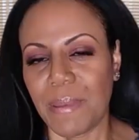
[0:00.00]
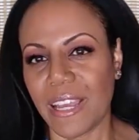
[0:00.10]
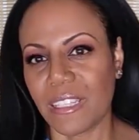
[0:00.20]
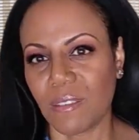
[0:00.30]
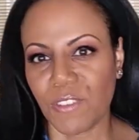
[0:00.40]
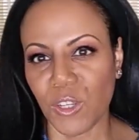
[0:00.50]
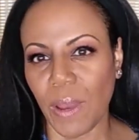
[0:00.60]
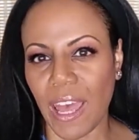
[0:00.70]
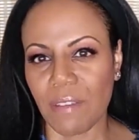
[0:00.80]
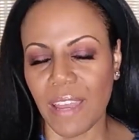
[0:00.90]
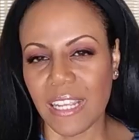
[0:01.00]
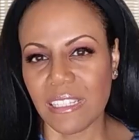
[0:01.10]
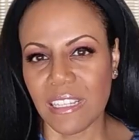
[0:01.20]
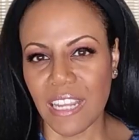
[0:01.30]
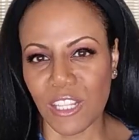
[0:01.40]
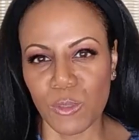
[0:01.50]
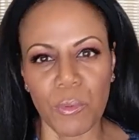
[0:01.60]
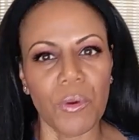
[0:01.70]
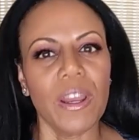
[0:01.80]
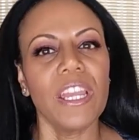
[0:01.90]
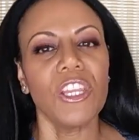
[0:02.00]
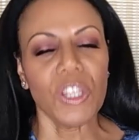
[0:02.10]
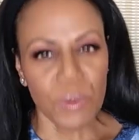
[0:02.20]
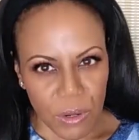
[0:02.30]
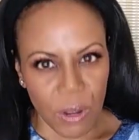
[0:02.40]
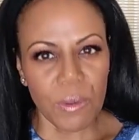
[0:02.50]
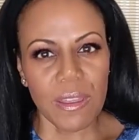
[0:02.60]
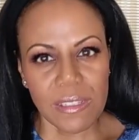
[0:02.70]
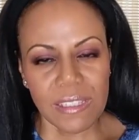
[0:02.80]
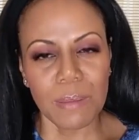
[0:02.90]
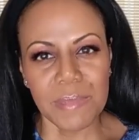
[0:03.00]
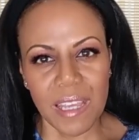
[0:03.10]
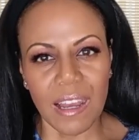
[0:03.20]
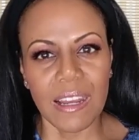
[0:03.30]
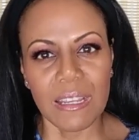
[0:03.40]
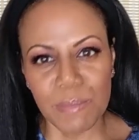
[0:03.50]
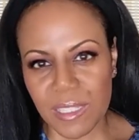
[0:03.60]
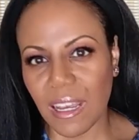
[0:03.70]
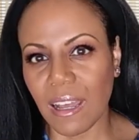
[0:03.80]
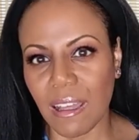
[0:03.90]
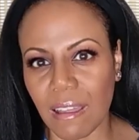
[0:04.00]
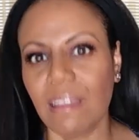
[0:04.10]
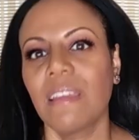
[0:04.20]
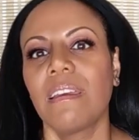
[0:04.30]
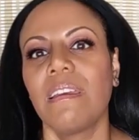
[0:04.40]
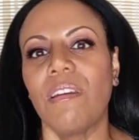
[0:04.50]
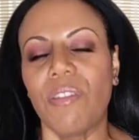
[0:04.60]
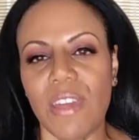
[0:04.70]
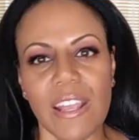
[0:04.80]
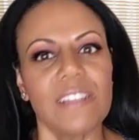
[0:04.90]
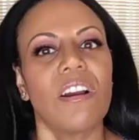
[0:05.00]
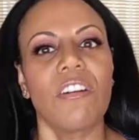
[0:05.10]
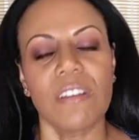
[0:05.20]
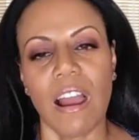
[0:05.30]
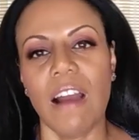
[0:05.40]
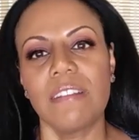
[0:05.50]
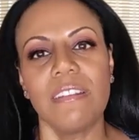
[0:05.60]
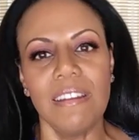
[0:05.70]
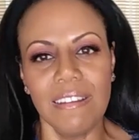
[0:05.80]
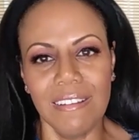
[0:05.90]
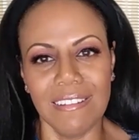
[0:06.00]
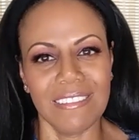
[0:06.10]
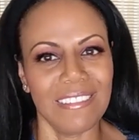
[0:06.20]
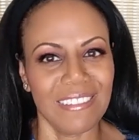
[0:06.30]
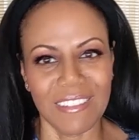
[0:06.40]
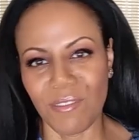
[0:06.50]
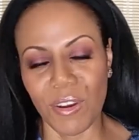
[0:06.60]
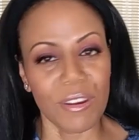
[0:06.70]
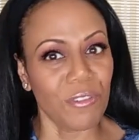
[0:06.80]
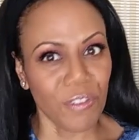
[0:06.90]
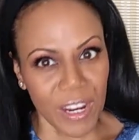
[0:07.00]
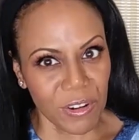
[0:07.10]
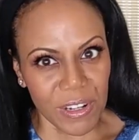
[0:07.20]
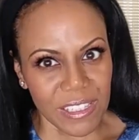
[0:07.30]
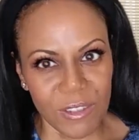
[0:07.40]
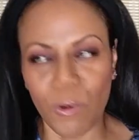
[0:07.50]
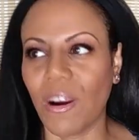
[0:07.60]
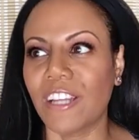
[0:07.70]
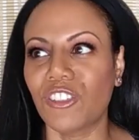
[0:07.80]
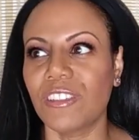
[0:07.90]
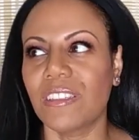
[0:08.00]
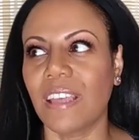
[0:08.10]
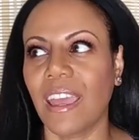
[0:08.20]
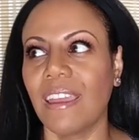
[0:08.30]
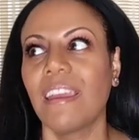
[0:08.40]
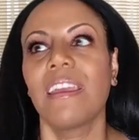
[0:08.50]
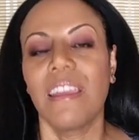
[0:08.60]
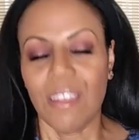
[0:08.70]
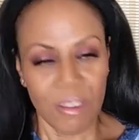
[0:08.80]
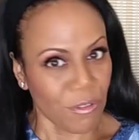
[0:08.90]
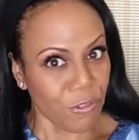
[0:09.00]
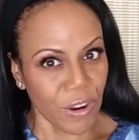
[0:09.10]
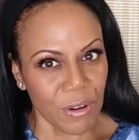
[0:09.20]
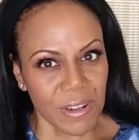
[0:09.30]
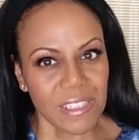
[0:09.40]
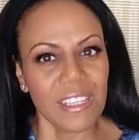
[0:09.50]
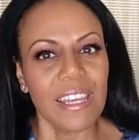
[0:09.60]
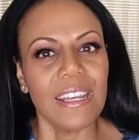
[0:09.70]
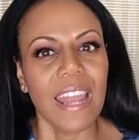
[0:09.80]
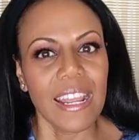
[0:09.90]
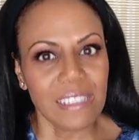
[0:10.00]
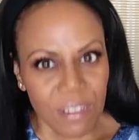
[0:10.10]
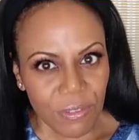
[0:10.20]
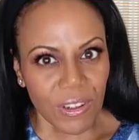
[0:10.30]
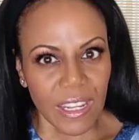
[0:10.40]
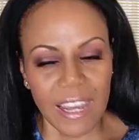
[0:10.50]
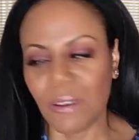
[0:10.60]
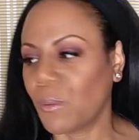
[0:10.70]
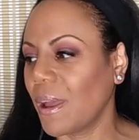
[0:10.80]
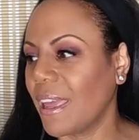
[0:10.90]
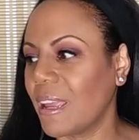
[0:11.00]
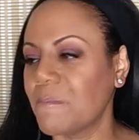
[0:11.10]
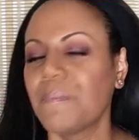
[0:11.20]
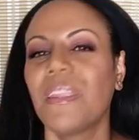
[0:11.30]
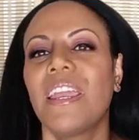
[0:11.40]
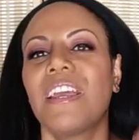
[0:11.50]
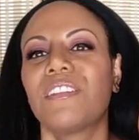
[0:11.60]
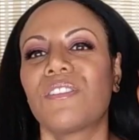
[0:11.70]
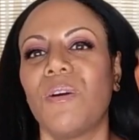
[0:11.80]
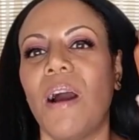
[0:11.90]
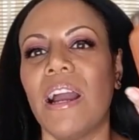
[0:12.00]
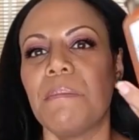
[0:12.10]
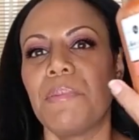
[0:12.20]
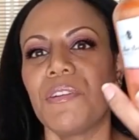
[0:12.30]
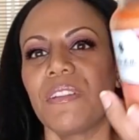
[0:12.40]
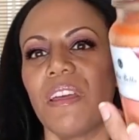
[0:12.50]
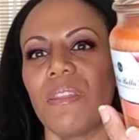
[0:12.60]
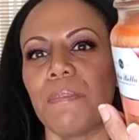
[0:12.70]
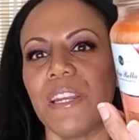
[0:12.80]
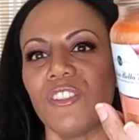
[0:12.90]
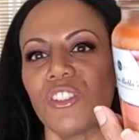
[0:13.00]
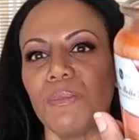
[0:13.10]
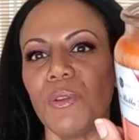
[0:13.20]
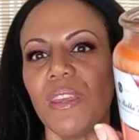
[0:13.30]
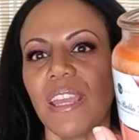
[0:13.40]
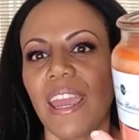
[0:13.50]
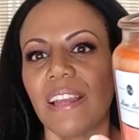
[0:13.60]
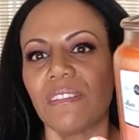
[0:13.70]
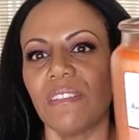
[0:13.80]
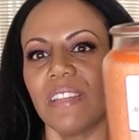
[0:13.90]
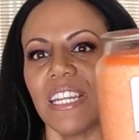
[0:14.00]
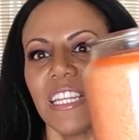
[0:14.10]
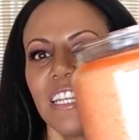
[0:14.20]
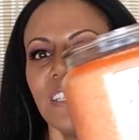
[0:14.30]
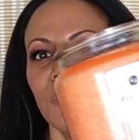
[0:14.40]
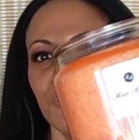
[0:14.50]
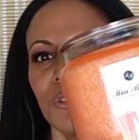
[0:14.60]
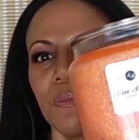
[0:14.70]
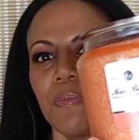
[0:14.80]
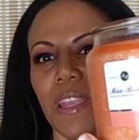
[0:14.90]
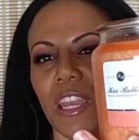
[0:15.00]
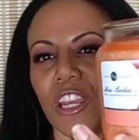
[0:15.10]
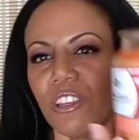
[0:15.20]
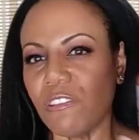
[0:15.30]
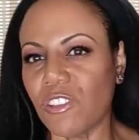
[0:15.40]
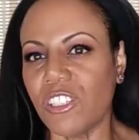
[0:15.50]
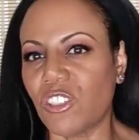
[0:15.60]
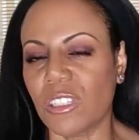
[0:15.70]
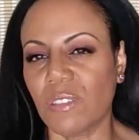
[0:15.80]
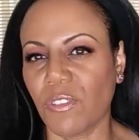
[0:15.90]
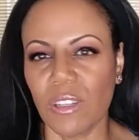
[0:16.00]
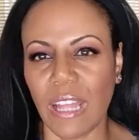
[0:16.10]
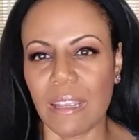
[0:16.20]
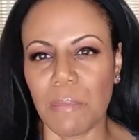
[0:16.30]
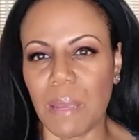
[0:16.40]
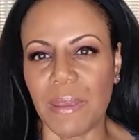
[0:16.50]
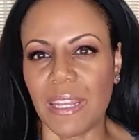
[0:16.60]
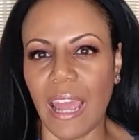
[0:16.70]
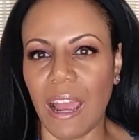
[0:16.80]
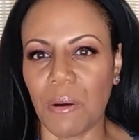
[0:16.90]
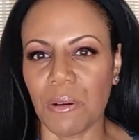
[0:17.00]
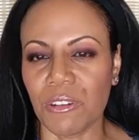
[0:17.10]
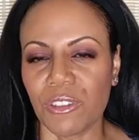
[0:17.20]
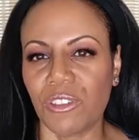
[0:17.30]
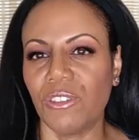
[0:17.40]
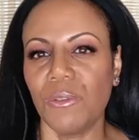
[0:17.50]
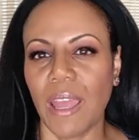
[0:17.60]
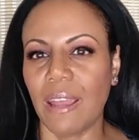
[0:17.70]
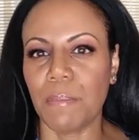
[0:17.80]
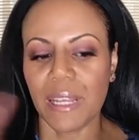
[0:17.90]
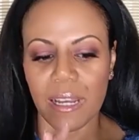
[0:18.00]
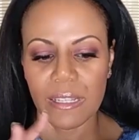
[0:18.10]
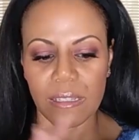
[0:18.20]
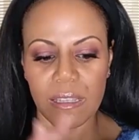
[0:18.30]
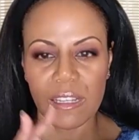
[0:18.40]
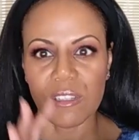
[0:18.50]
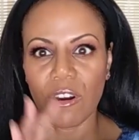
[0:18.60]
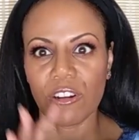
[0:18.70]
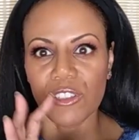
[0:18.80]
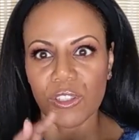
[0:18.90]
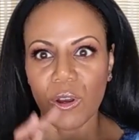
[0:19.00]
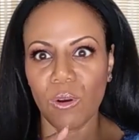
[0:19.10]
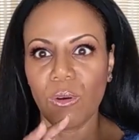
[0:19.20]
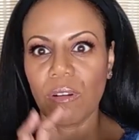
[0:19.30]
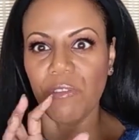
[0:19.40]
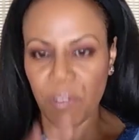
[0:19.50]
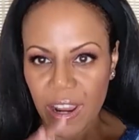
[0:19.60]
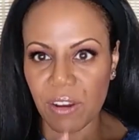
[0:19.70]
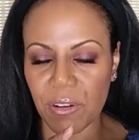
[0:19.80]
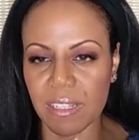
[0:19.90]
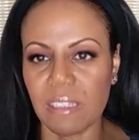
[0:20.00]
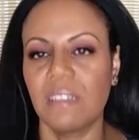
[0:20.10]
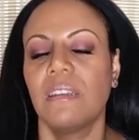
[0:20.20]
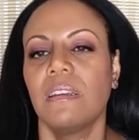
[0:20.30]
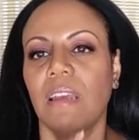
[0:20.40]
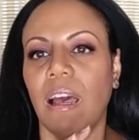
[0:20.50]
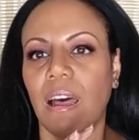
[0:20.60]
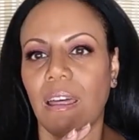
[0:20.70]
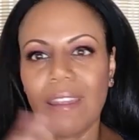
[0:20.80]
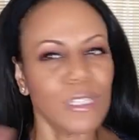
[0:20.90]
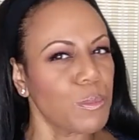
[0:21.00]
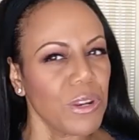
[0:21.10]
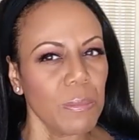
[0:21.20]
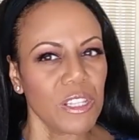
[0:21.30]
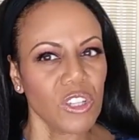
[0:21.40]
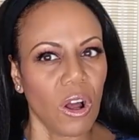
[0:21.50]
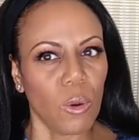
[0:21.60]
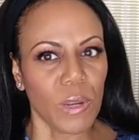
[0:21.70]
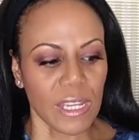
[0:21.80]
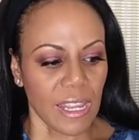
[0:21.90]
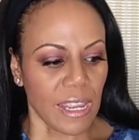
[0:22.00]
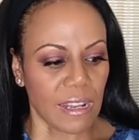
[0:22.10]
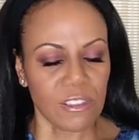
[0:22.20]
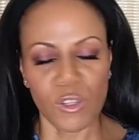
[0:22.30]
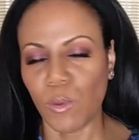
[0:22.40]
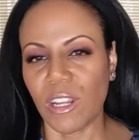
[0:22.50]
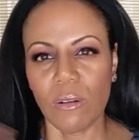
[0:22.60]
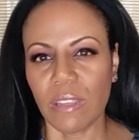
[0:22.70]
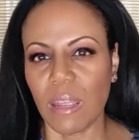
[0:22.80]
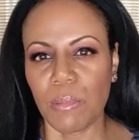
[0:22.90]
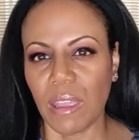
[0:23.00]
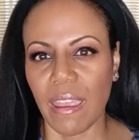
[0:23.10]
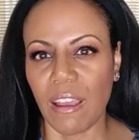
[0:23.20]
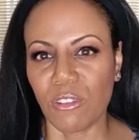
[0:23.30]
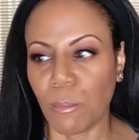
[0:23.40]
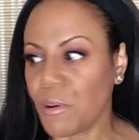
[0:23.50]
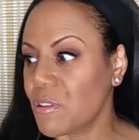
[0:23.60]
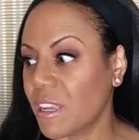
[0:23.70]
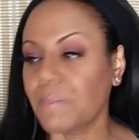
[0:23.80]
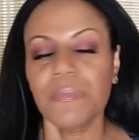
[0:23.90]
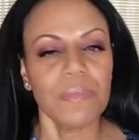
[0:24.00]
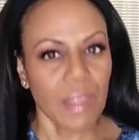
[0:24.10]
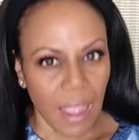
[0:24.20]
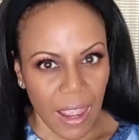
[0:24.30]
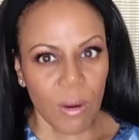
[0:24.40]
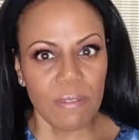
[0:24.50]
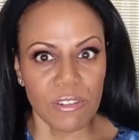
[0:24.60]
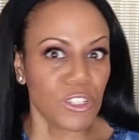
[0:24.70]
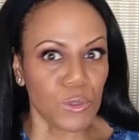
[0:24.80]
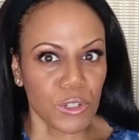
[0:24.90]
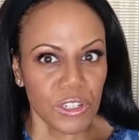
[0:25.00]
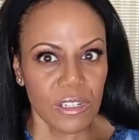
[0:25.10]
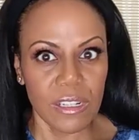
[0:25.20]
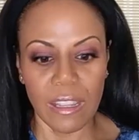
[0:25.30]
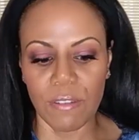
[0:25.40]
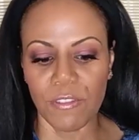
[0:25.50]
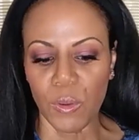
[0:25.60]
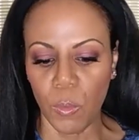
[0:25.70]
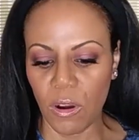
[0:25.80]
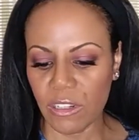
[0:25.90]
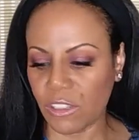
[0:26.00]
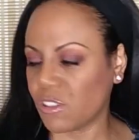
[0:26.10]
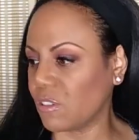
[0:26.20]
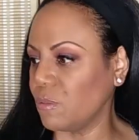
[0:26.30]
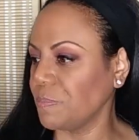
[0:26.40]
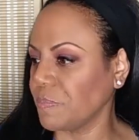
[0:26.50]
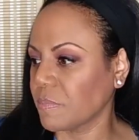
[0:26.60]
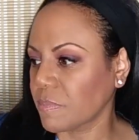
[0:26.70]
because if you have a teenage boy, you know that sometimes things are not very fragrant, or I should say they're fragrant in a different kind of way. So I burn the peach smoothie candle in his room, usually just for like maybe an hour or two, and because these are so fragrant, that's pretty much all we need. So we don't keep the candle burning. However, you could if you wanted to.